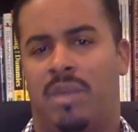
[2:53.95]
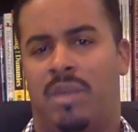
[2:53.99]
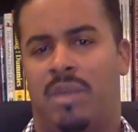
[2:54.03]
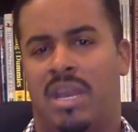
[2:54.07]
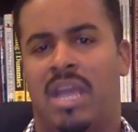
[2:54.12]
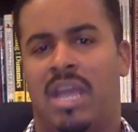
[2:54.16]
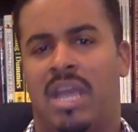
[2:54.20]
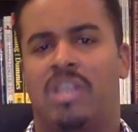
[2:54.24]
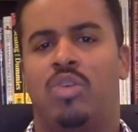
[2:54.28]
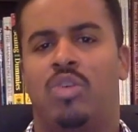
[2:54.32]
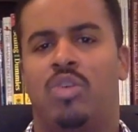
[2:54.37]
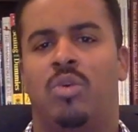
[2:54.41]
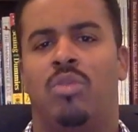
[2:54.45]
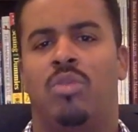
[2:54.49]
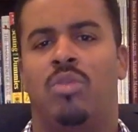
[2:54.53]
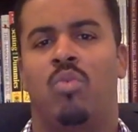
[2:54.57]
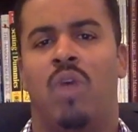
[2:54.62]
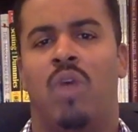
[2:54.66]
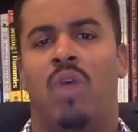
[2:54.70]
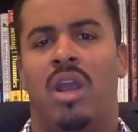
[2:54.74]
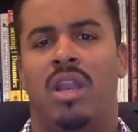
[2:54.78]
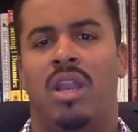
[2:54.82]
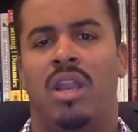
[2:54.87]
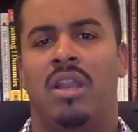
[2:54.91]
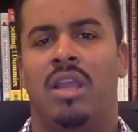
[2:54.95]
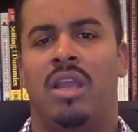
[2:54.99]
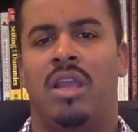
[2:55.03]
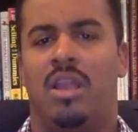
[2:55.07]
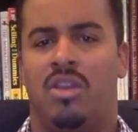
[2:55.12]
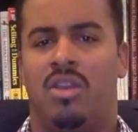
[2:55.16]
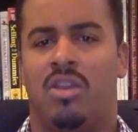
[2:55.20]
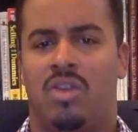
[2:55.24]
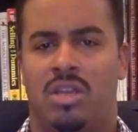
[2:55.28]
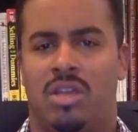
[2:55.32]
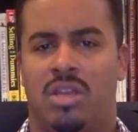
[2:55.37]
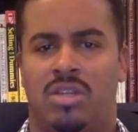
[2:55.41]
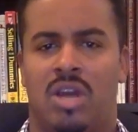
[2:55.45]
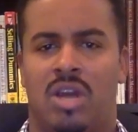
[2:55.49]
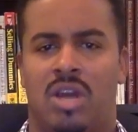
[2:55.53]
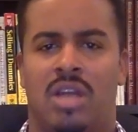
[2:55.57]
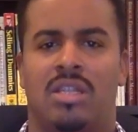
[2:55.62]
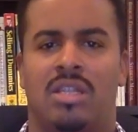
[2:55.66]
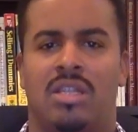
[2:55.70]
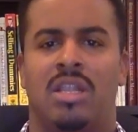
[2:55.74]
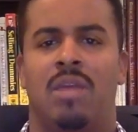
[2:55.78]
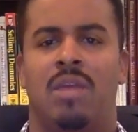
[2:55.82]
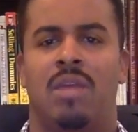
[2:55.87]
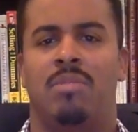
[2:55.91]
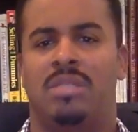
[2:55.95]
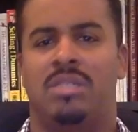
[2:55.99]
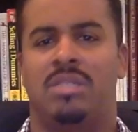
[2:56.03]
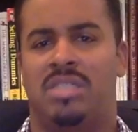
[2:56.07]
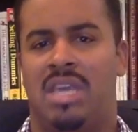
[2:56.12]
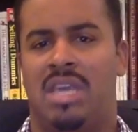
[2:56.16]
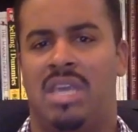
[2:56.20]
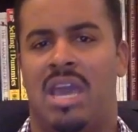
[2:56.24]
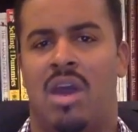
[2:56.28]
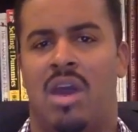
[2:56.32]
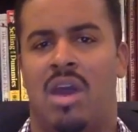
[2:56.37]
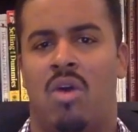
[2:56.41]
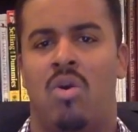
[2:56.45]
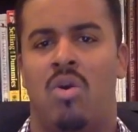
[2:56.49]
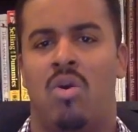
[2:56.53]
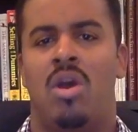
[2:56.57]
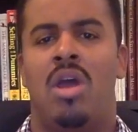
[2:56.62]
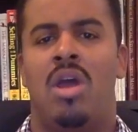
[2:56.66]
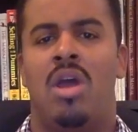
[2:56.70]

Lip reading: connect you with one and you can talk to them and see how,